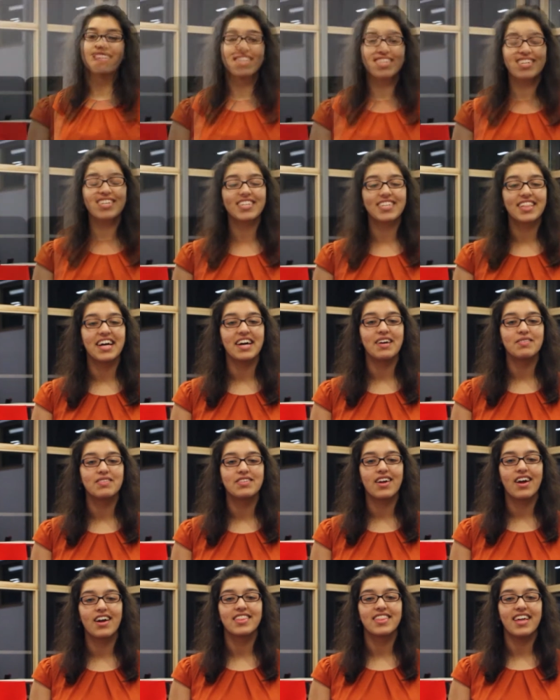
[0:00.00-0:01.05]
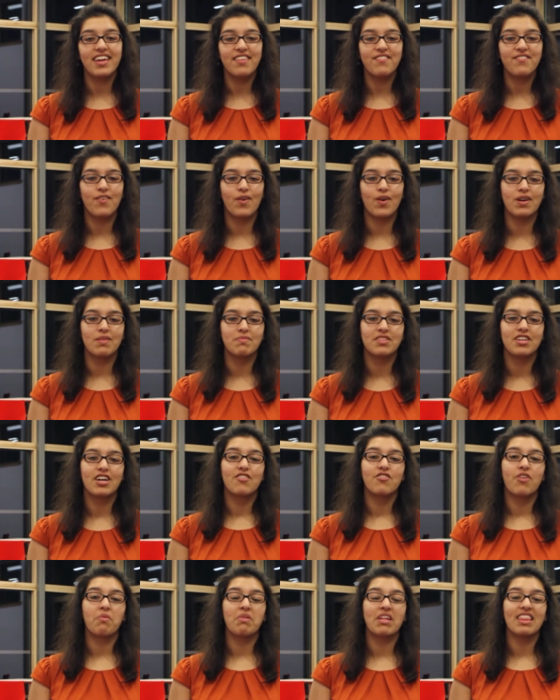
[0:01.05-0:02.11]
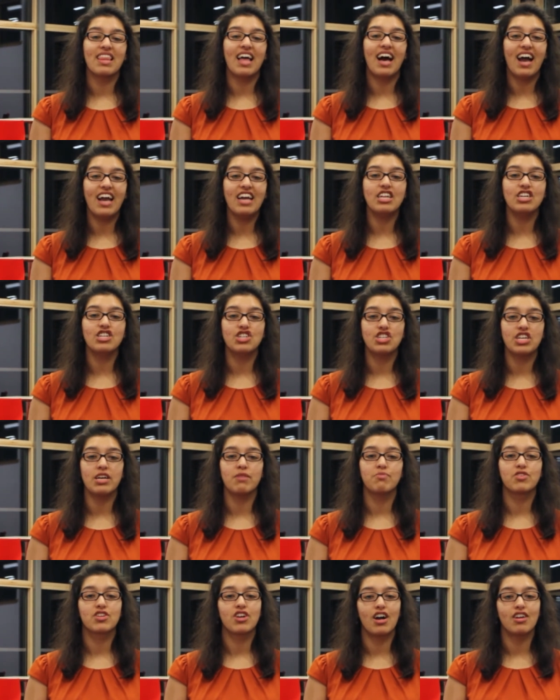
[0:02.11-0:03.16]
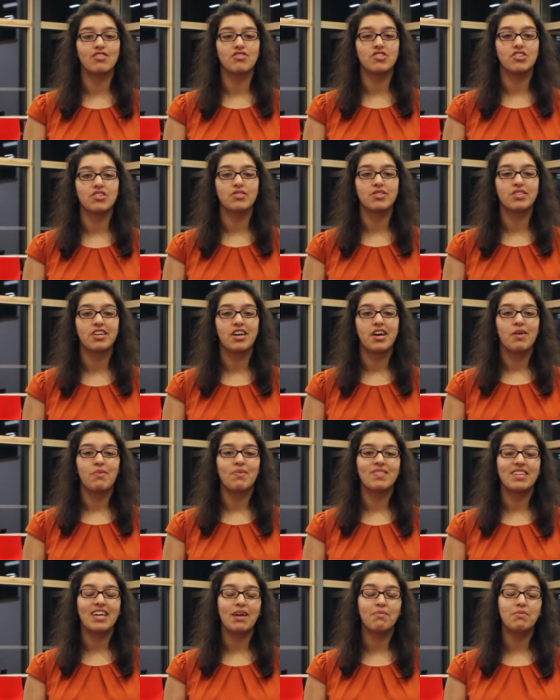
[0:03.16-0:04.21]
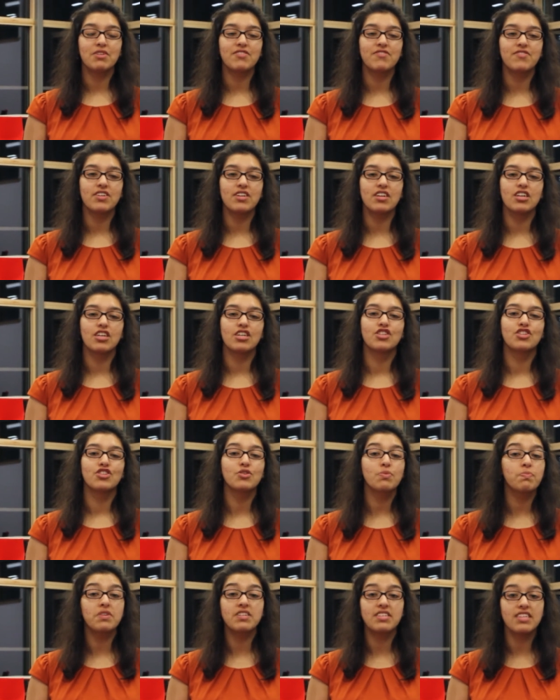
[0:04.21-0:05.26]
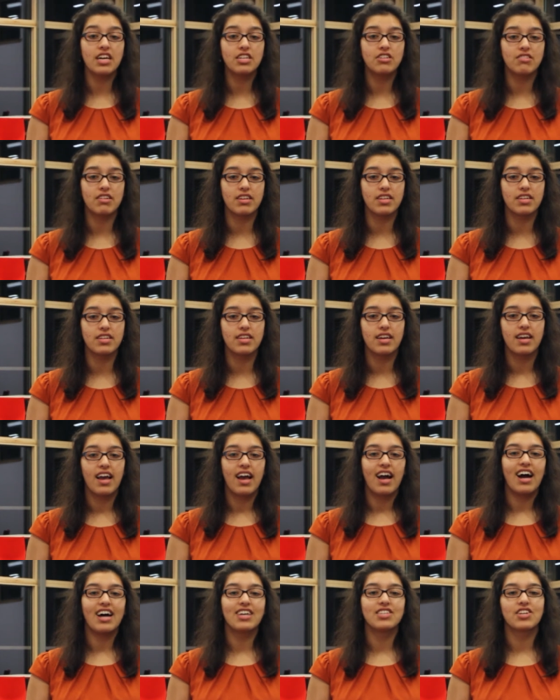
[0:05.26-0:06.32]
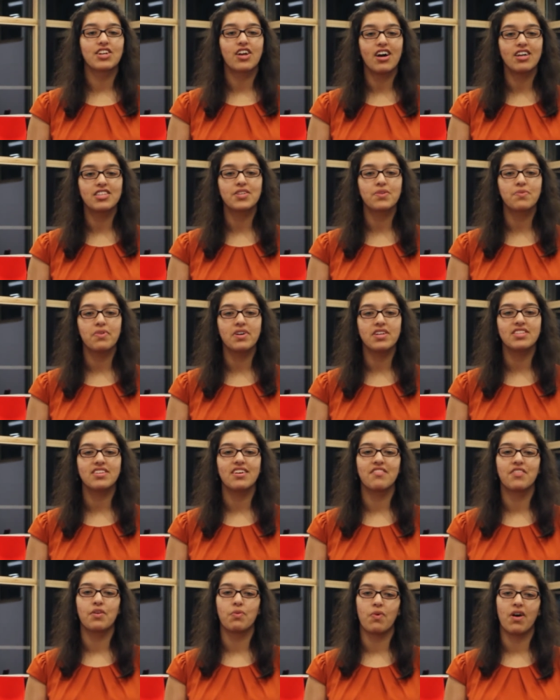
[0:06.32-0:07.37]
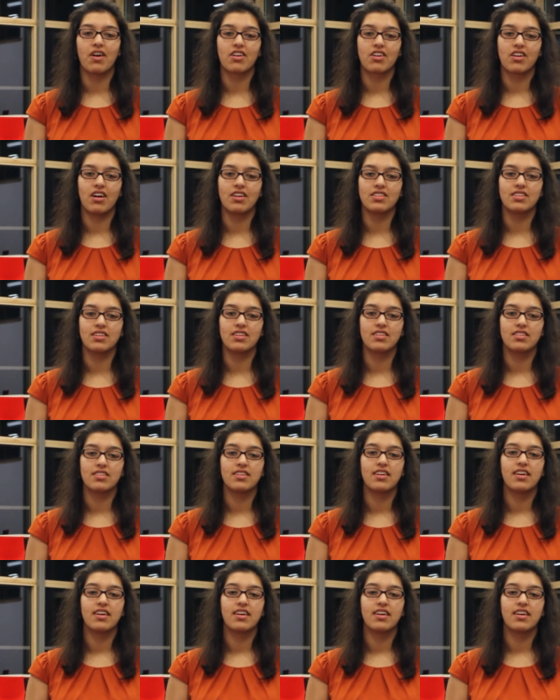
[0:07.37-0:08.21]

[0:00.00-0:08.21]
Cirrus clouds are then formed from the line-shaped contrails, and the atmosphere is supersaturated as a consequence of the water content.